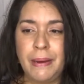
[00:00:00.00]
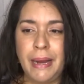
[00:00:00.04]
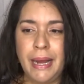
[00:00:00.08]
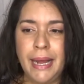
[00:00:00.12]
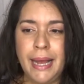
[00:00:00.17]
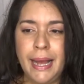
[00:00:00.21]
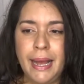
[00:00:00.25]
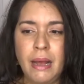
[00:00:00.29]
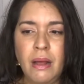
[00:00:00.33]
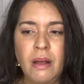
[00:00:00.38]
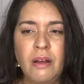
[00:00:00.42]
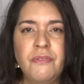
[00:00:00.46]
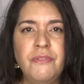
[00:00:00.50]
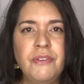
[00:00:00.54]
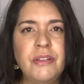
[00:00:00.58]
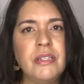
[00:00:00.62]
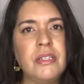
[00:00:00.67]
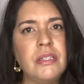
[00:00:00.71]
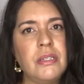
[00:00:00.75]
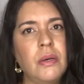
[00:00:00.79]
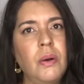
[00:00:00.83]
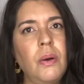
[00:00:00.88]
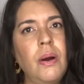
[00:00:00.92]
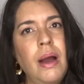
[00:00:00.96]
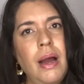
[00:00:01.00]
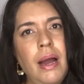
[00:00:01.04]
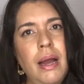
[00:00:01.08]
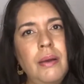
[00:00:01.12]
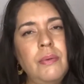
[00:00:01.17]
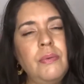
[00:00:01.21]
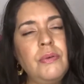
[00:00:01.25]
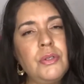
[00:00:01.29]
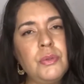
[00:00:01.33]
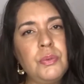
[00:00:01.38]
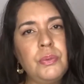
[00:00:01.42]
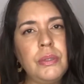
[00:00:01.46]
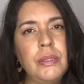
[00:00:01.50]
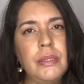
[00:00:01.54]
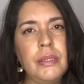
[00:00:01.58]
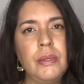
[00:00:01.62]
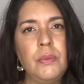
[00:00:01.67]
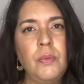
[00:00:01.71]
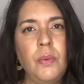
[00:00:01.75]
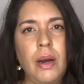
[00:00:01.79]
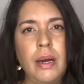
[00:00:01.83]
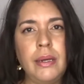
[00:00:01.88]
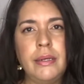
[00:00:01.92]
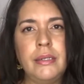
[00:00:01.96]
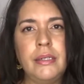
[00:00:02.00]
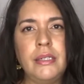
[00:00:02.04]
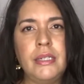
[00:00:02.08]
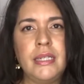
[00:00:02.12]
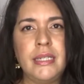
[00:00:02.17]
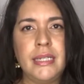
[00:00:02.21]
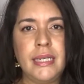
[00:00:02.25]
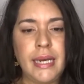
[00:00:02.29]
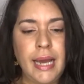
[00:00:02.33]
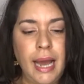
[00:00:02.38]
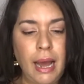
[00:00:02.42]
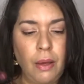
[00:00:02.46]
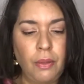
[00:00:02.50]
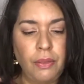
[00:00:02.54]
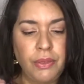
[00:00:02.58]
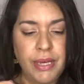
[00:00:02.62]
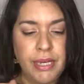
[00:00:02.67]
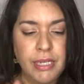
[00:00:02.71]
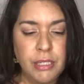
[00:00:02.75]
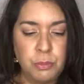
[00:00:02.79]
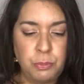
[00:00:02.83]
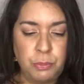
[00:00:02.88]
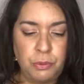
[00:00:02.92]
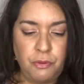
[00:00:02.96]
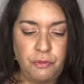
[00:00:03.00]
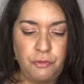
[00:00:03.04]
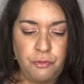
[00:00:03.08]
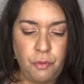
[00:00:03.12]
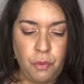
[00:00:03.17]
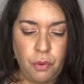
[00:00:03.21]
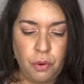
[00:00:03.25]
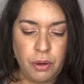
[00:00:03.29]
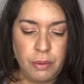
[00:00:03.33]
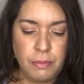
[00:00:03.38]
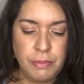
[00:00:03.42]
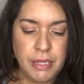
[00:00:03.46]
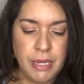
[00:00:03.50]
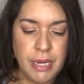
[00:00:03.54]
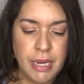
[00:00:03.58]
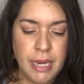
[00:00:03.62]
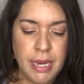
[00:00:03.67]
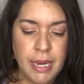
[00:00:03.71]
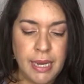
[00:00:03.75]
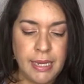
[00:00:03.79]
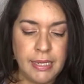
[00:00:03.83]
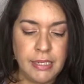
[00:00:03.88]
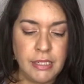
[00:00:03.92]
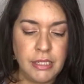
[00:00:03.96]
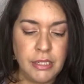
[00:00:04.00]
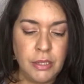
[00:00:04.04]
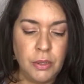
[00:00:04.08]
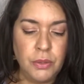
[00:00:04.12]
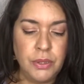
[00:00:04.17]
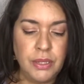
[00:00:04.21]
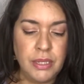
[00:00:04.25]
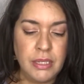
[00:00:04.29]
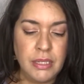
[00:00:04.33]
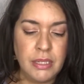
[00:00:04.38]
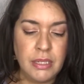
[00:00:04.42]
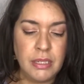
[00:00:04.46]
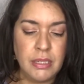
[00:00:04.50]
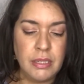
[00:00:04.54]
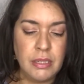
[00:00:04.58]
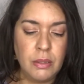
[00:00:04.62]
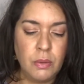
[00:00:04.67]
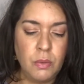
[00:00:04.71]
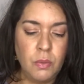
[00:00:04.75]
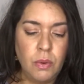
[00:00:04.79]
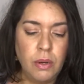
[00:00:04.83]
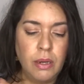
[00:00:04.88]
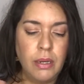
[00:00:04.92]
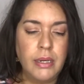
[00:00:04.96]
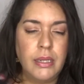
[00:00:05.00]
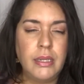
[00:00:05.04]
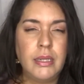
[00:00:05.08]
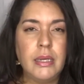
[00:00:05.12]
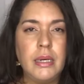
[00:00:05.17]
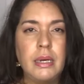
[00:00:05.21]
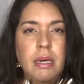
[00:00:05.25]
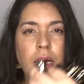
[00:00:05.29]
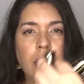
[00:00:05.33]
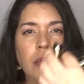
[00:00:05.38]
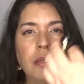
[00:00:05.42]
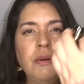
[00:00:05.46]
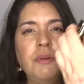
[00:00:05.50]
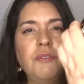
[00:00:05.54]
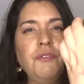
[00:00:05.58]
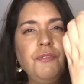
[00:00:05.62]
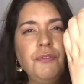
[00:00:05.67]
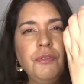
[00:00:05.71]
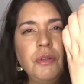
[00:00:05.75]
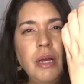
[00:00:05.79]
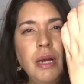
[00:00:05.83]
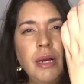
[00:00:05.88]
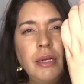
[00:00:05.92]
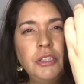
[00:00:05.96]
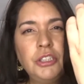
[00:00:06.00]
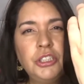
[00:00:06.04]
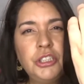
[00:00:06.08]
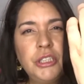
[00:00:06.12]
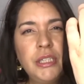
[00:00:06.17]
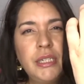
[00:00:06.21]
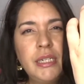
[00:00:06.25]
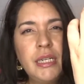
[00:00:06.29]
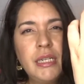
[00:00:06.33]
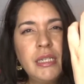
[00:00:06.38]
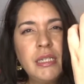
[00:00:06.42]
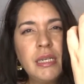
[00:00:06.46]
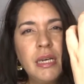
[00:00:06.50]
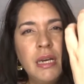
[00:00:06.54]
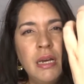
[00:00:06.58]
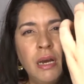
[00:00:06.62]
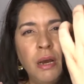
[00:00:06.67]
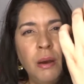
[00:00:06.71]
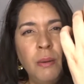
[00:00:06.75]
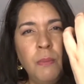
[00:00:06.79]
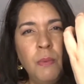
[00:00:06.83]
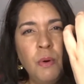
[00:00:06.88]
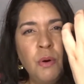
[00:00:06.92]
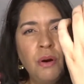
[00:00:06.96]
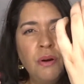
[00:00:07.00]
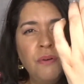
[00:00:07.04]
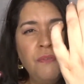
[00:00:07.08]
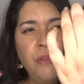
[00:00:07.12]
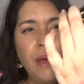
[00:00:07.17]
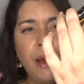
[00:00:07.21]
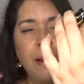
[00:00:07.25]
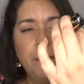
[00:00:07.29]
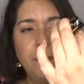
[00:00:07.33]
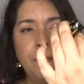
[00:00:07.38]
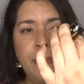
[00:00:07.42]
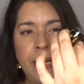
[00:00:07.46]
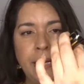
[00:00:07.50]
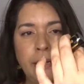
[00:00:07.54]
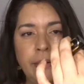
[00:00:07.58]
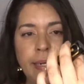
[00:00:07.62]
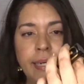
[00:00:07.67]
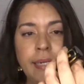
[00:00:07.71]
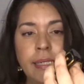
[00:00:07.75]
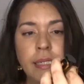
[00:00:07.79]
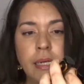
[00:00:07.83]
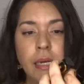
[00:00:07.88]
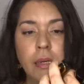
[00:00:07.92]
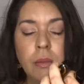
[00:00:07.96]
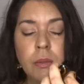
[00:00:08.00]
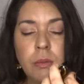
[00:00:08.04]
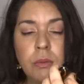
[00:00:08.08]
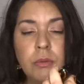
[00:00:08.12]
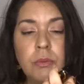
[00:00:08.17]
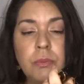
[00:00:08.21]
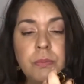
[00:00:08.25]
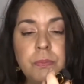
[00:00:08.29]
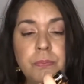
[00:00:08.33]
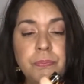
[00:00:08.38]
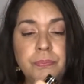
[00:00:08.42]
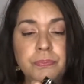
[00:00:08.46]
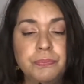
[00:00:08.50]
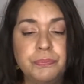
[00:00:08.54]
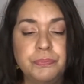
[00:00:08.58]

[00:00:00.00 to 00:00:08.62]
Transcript: by e.l.f., and so I was really wanting to see how these performed, and so this is the one in the color Flushed, and it's more of that berry tone.